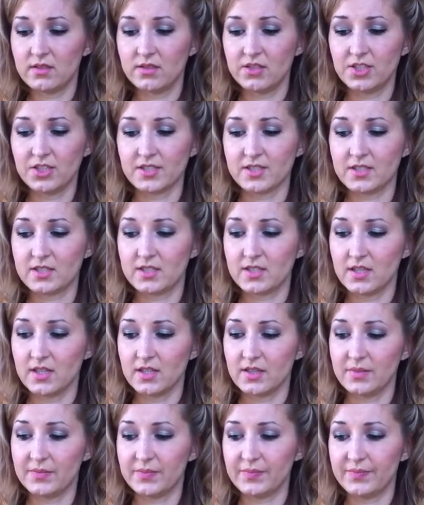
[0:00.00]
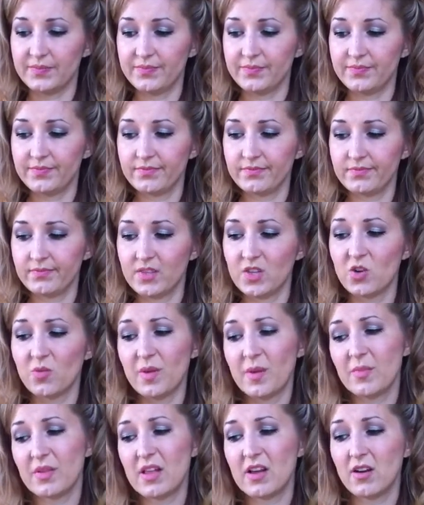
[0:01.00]
just,
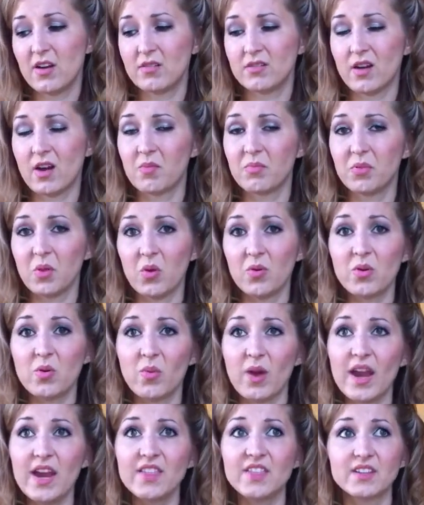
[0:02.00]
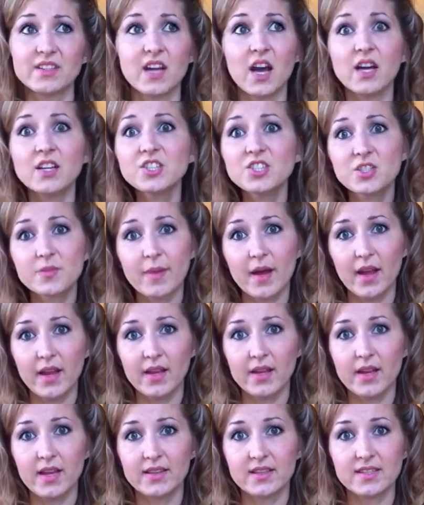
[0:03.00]
people are blown away and they're touched by
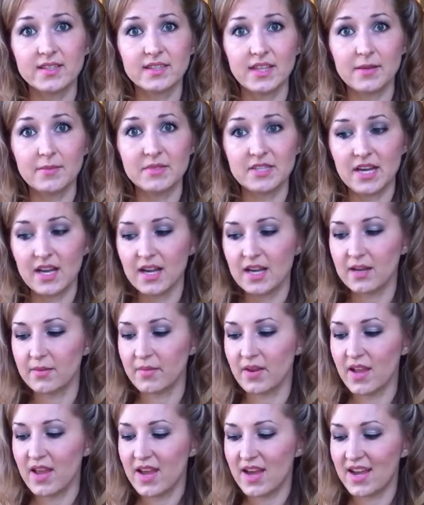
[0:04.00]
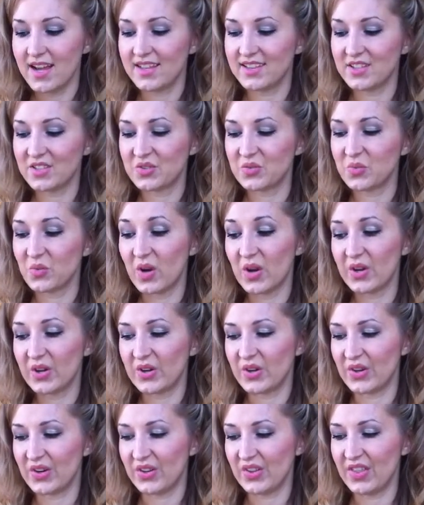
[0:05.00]
it at the same time. I had this one
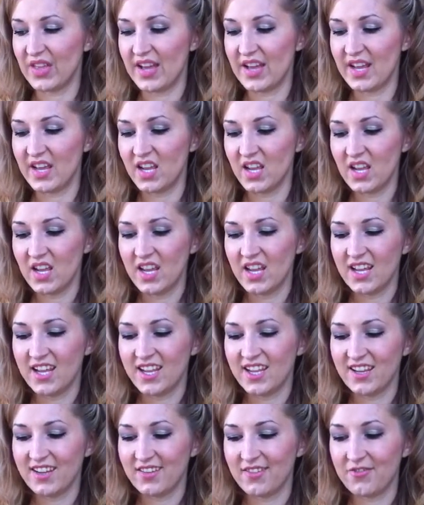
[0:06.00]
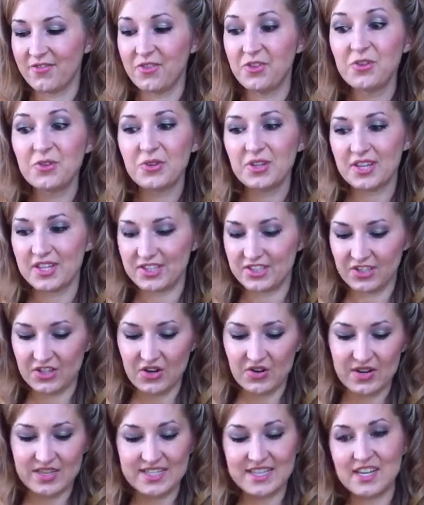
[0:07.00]
girl that a few years
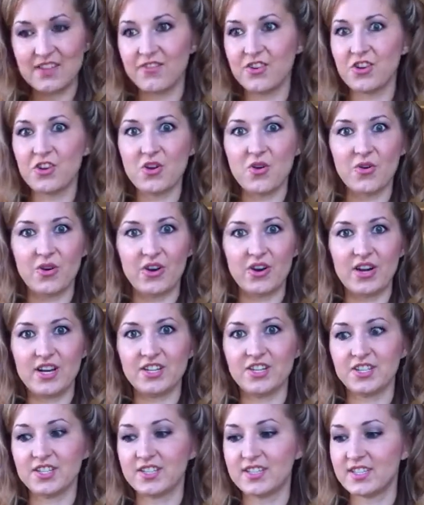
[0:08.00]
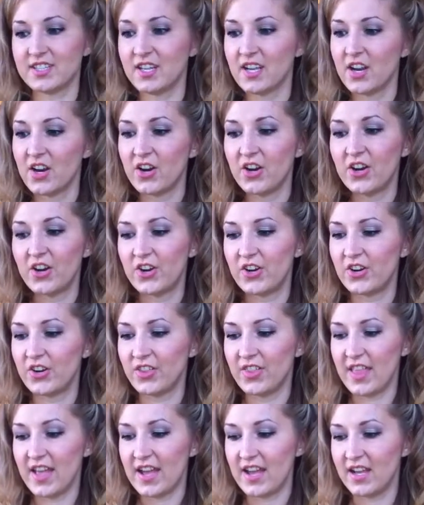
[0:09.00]
ago, I didn't even know her, I just
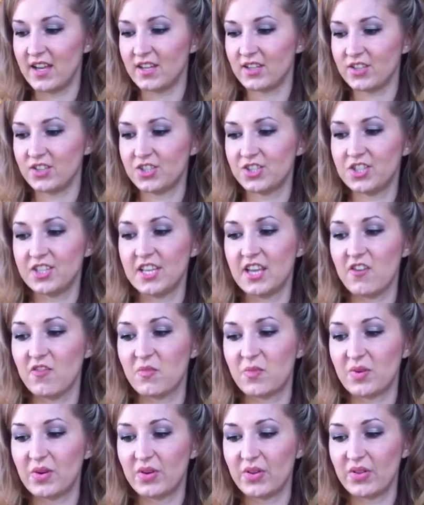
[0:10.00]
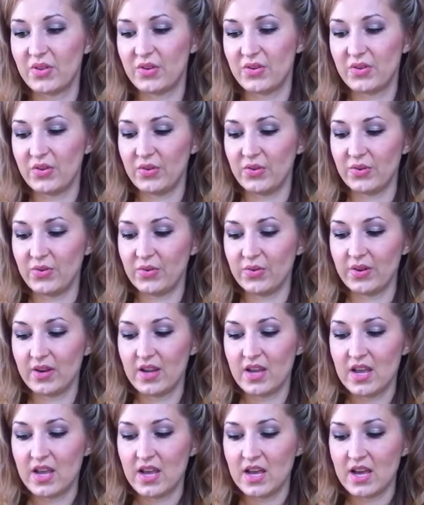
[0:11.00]
heard that she gave birth to
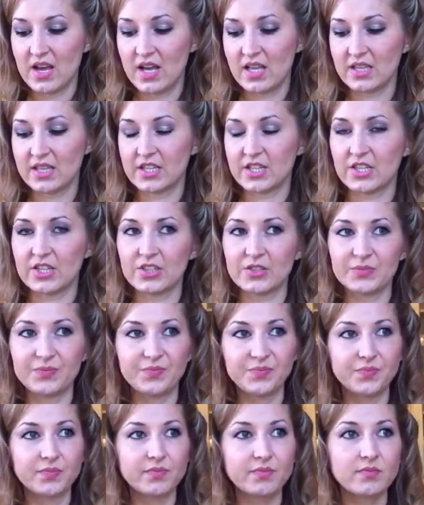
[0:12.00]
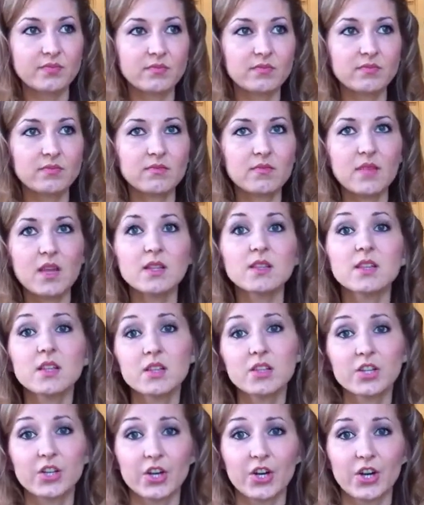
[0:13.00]
a little
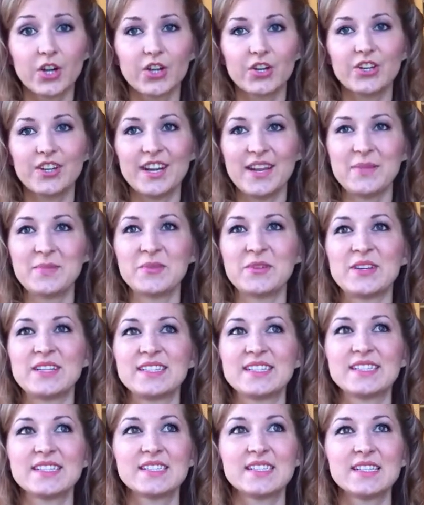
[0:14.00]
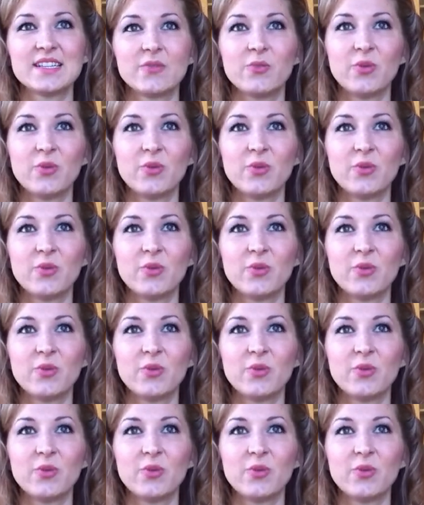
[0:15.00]
girl. Her name was,